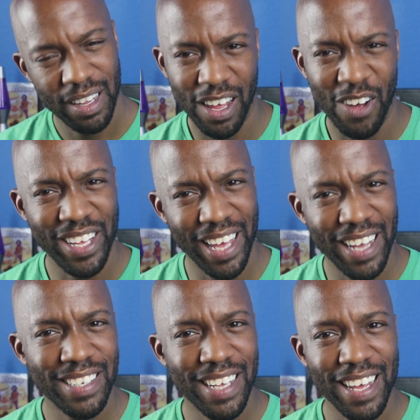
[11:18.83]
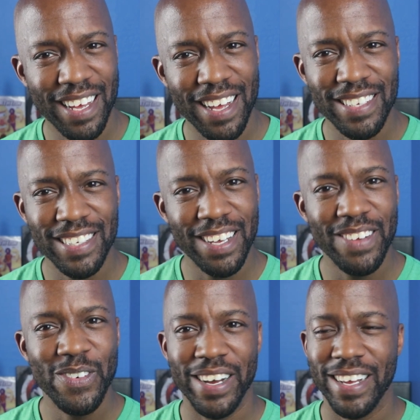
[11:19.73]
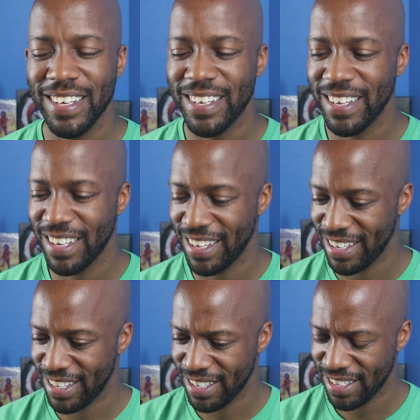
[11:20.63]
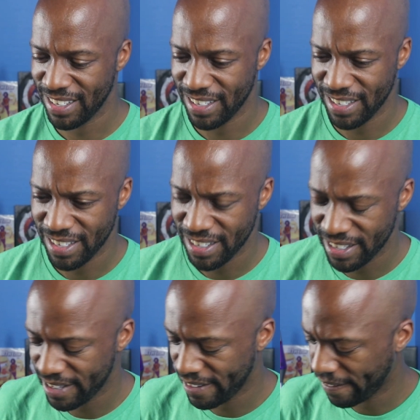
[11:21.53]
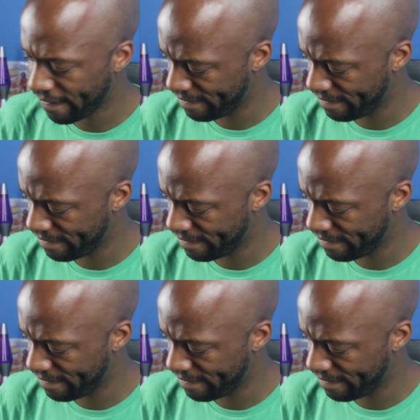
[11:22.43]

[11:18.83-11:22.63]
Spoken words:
Only gangsta got guns or something, what? No, no, show no